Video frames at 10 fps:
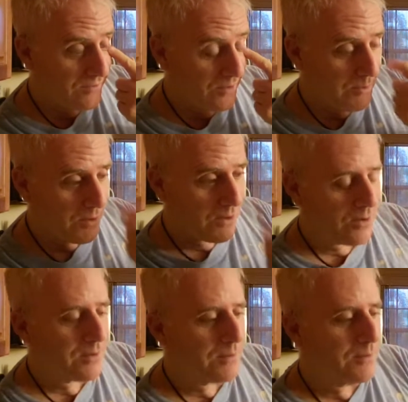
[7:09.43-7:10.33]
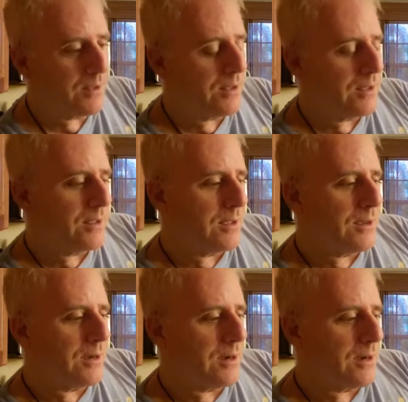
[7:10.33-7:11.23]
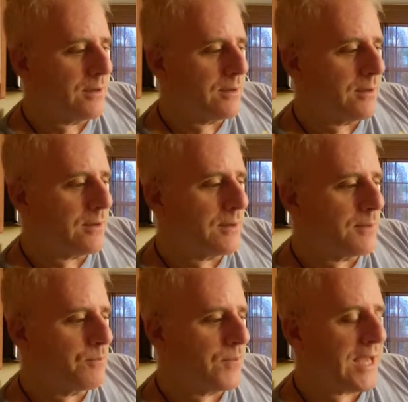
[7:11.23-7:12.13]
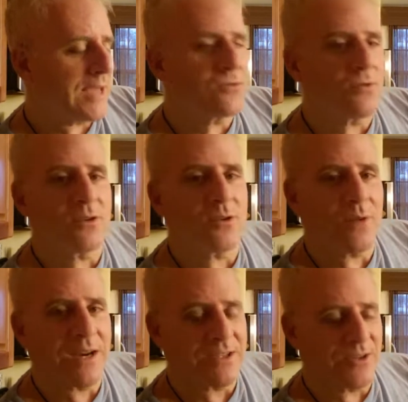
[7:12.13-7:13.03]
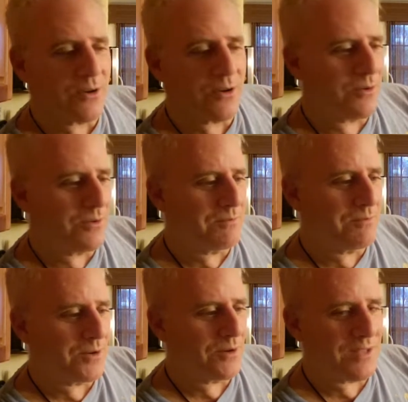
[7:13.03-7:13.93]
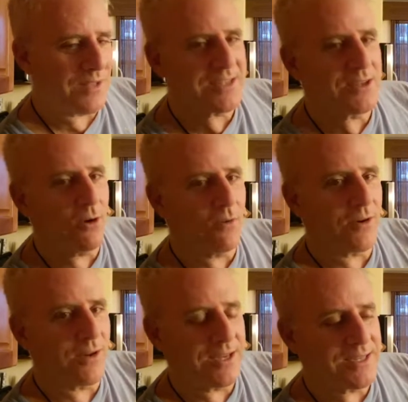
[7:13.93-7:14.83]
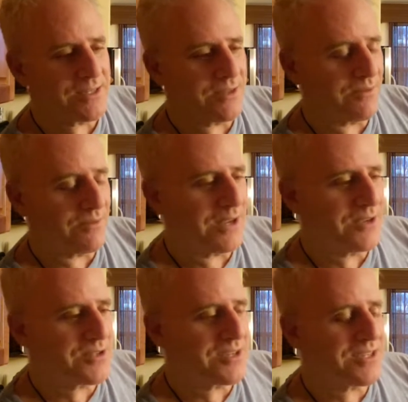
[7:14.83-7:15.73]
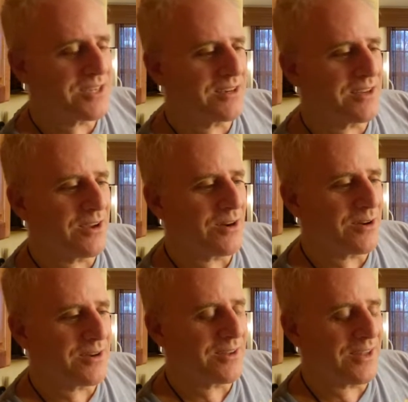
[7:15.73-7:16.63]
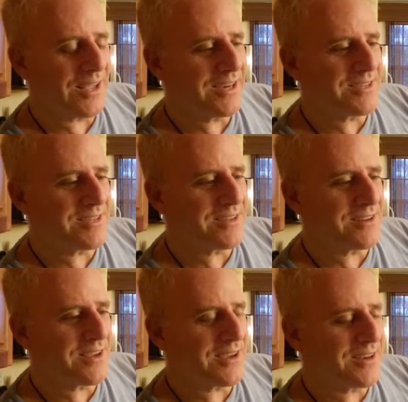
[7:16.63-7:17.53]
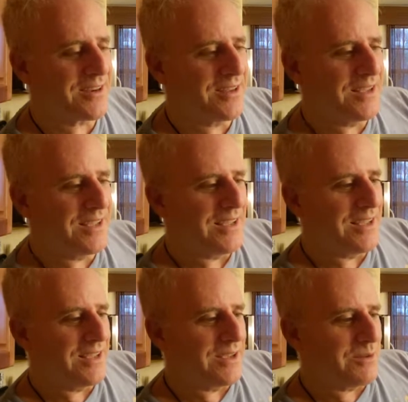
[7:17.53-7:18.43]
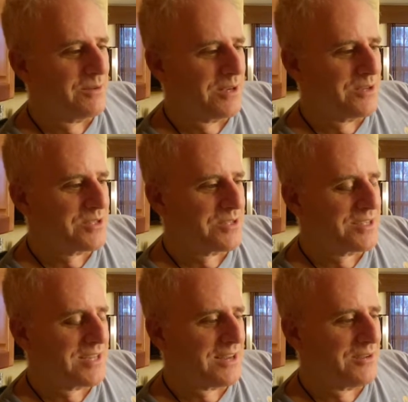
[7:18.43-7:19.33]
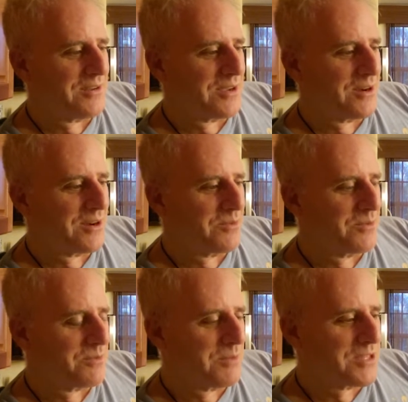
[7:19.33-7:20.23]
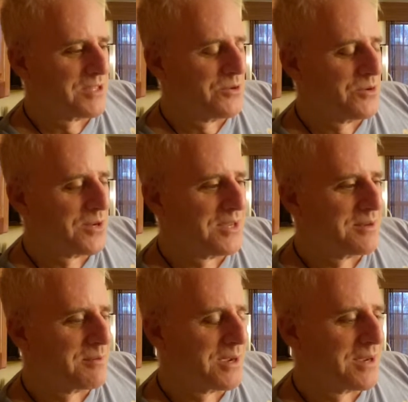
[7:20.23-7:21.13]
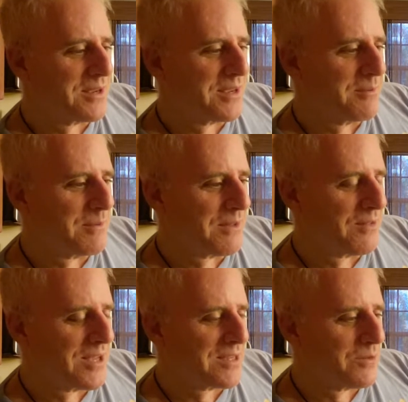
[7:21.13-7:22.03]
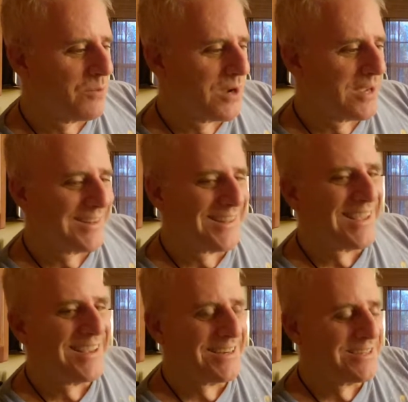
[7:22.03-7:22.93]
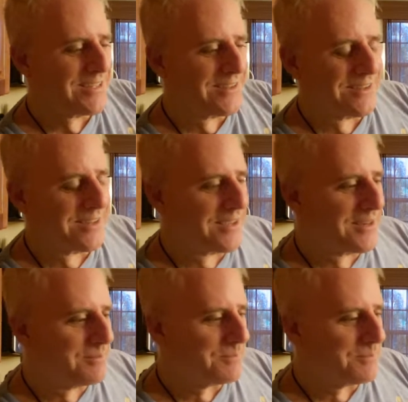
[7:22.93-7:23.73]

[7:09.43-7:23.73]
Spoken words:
Omaha on extraterrestrial. That's the overnight stuff. When I used to sit in the garden late into the night, when I used to sit out in the garden with my stogie and my glass of wine late into the night,